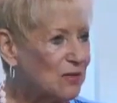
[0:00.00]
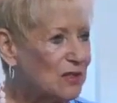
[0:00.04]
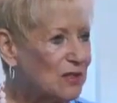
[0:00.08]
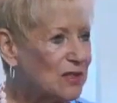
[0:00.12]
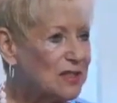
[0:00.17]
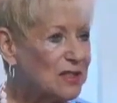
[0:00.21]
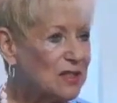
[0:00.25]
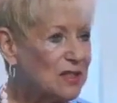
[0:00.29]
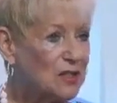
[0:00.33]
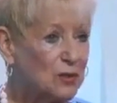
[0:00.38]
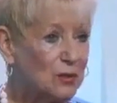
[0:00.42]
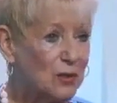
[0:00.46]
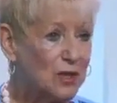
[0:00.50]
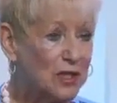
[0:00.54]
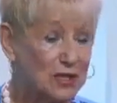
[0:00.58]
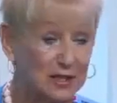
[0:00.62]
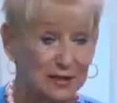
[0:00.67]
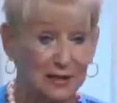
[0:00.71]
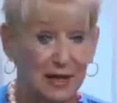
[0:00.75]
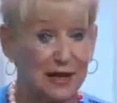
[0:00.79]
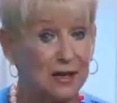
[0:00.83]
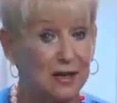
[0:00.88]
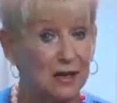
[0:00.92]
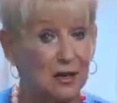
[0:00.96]
the
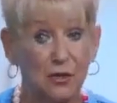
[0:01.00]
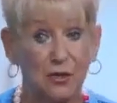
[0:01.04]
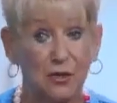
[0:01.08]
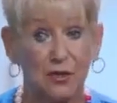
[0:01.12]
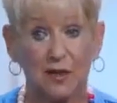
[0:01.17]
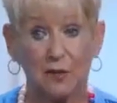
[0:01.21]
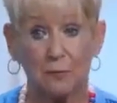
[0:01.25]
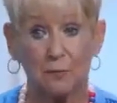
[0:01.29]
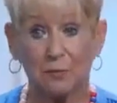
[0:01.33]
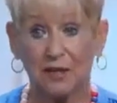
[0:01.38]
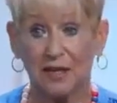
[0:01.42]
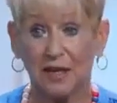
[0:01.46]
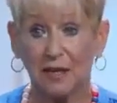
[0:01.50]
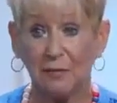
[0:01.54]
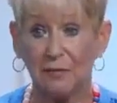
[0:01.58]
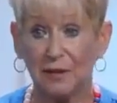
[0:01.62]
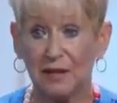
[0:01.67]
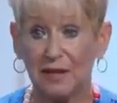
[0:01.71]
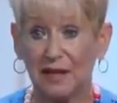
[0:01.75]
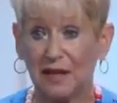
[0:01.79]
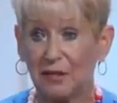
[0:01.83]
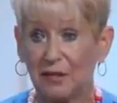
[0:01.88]
situation, I know you have plan B.